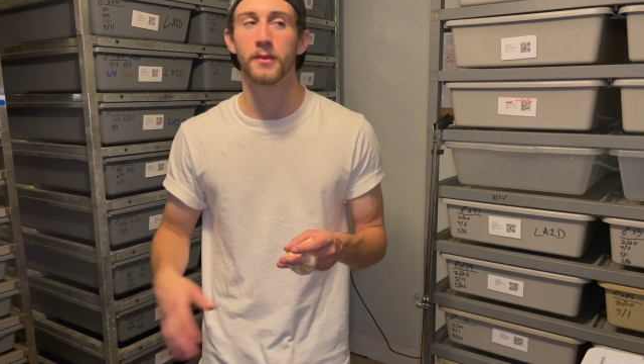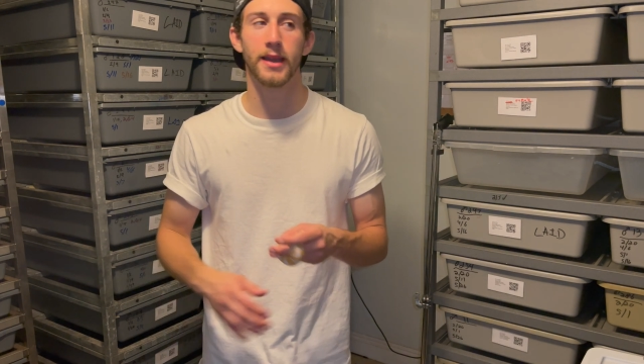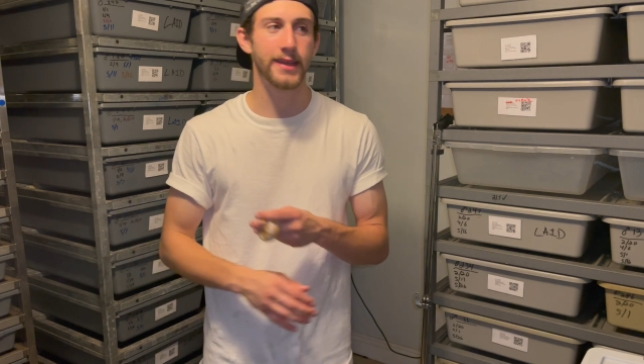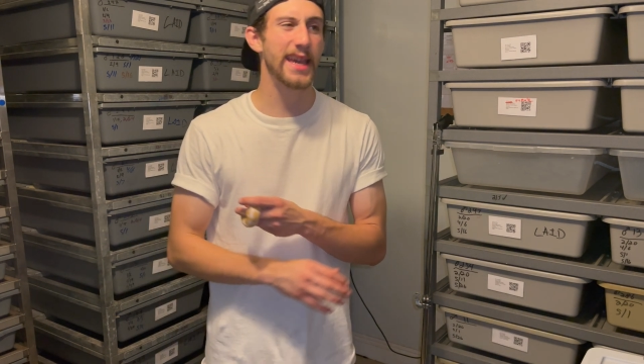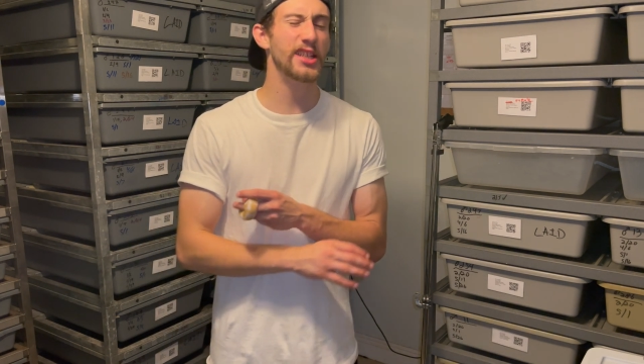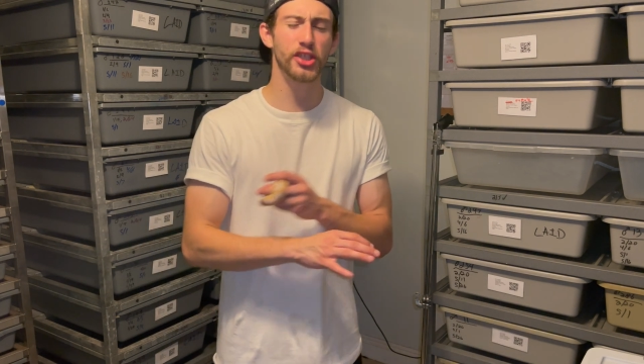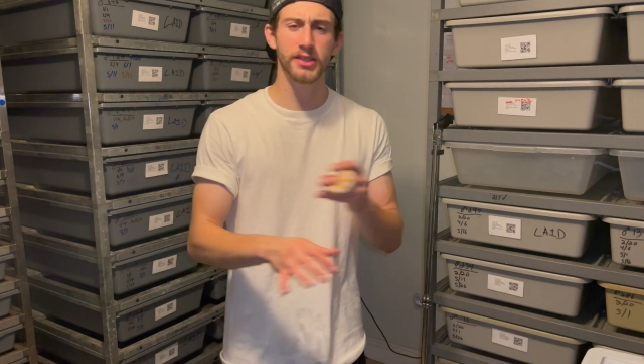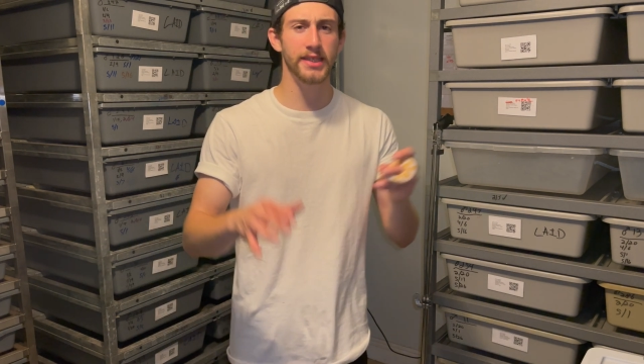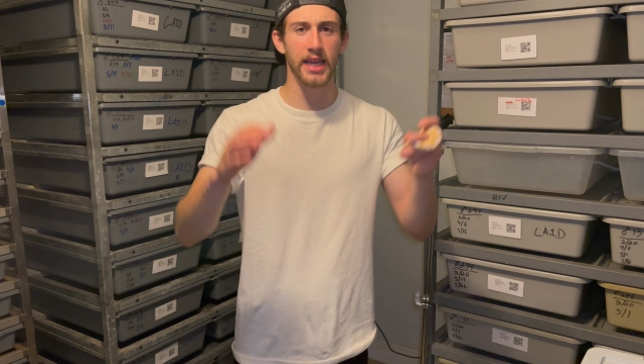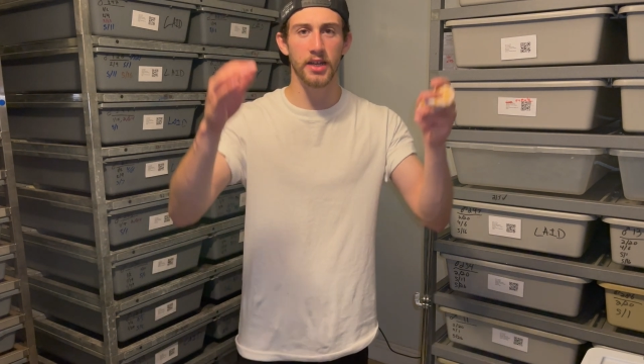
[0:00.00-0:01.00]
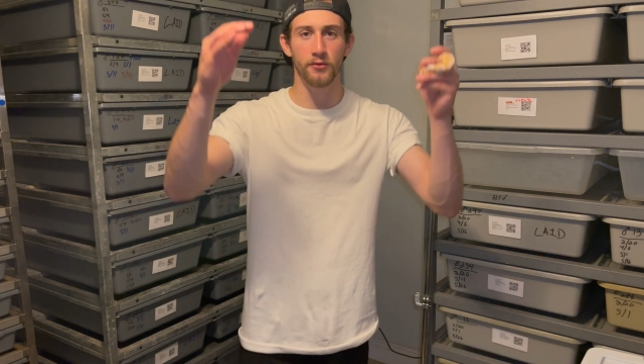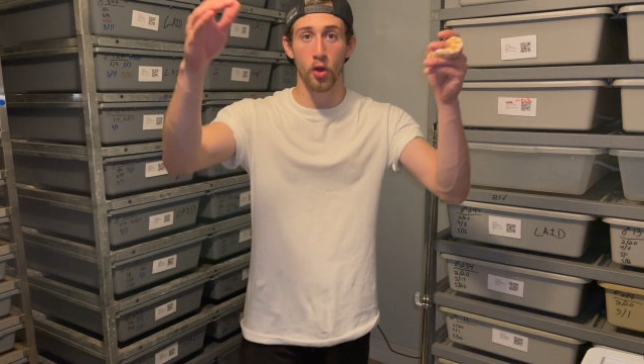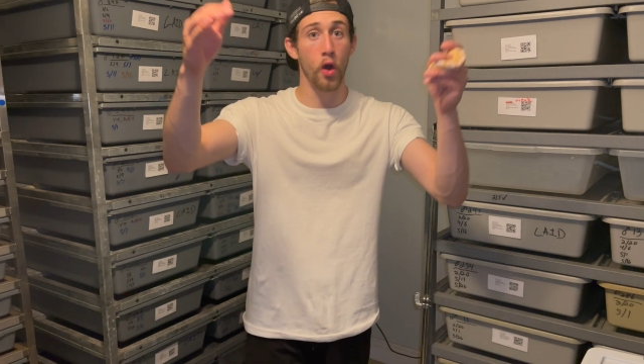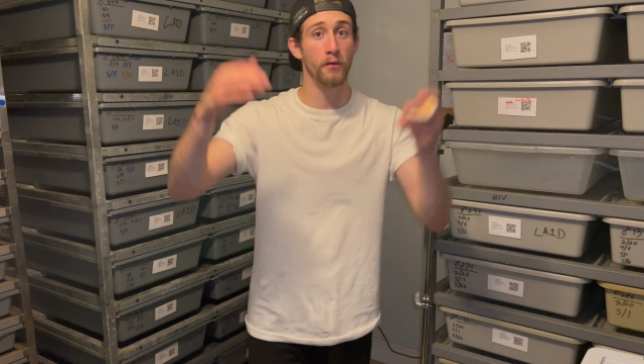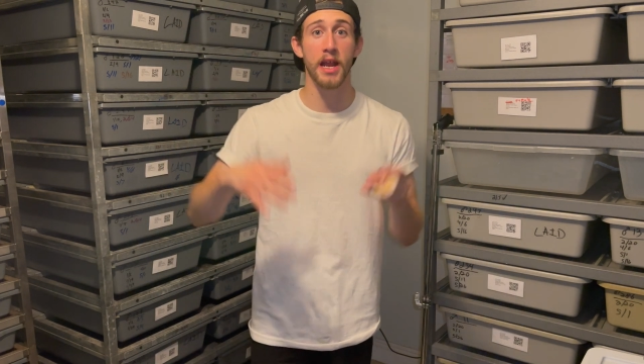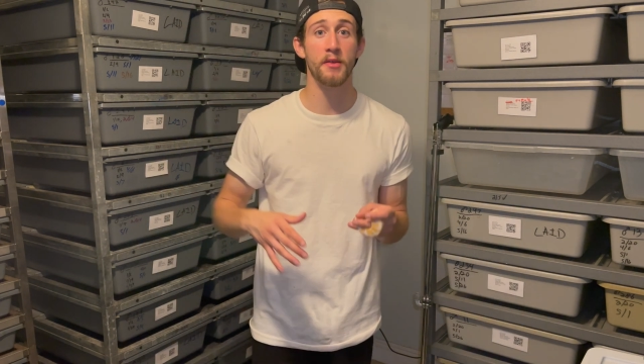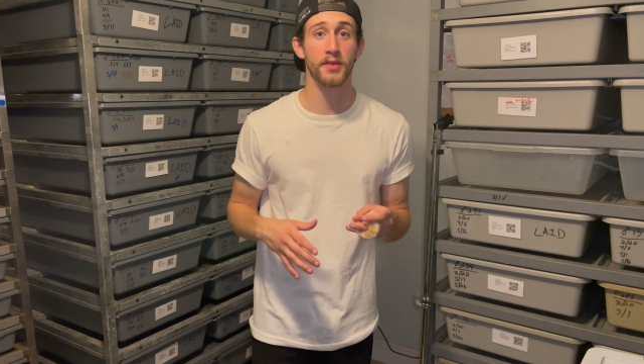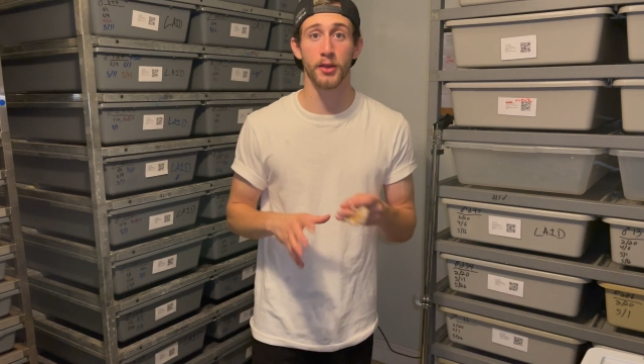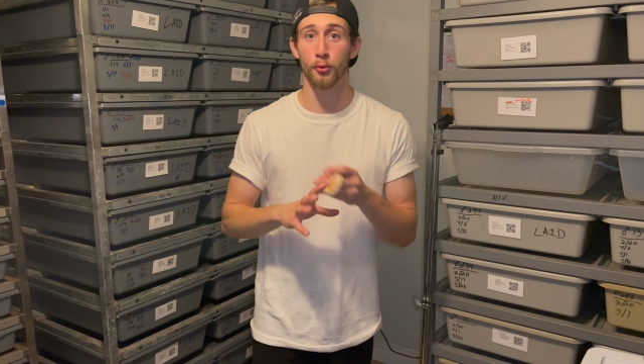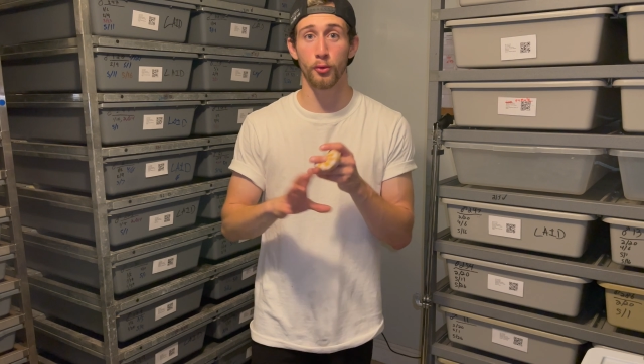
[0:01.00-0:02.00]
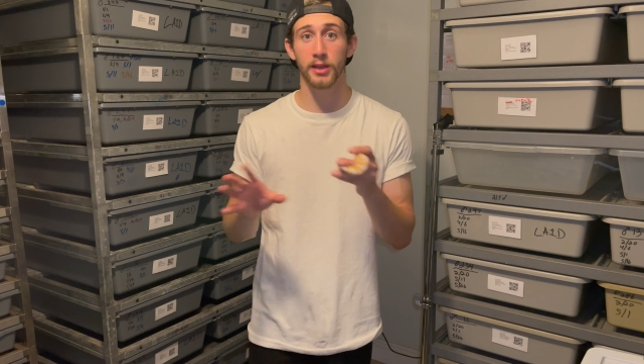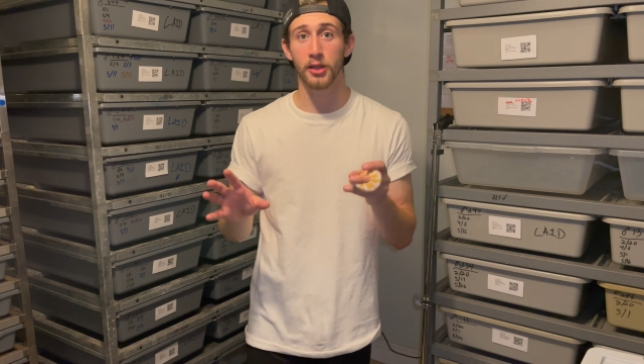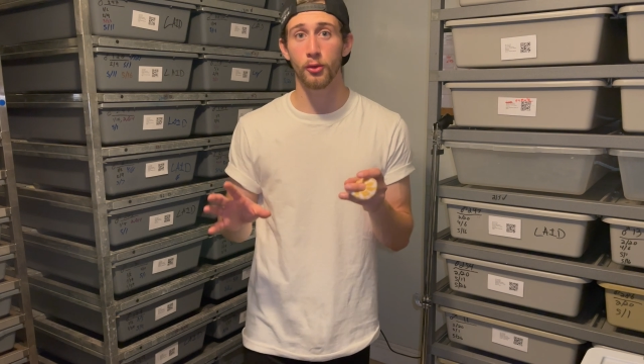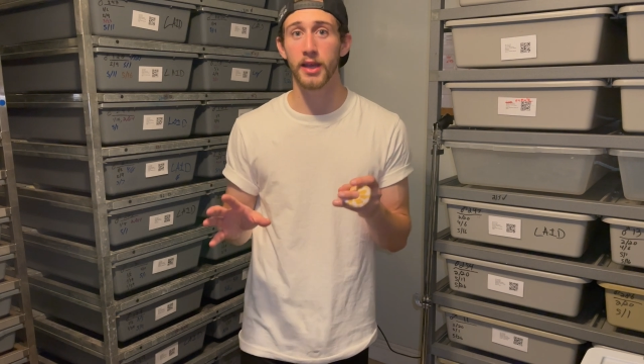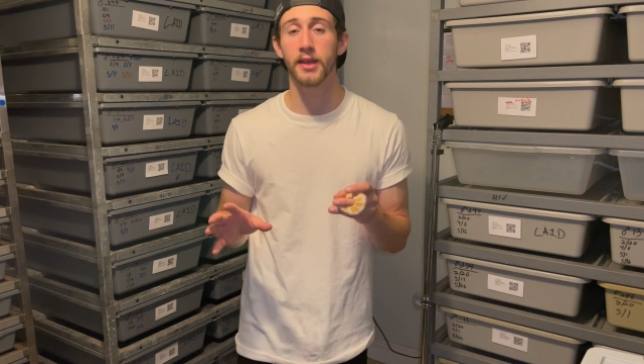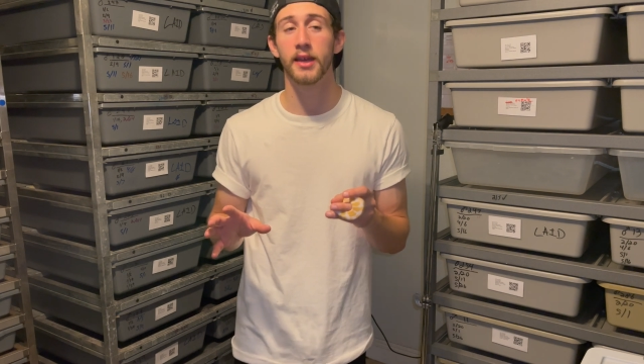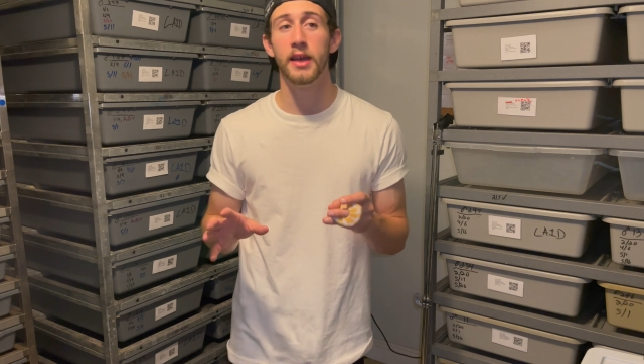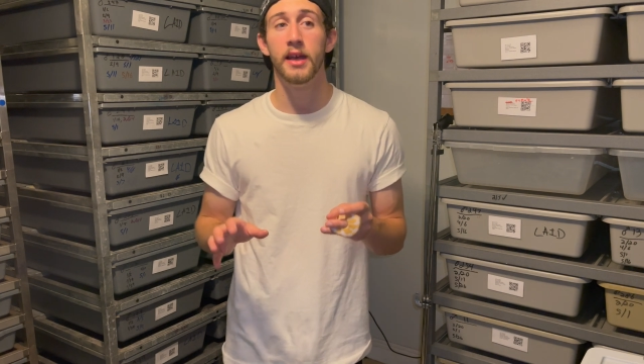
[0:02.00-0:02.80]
Again, just to kind of go over everything really quick,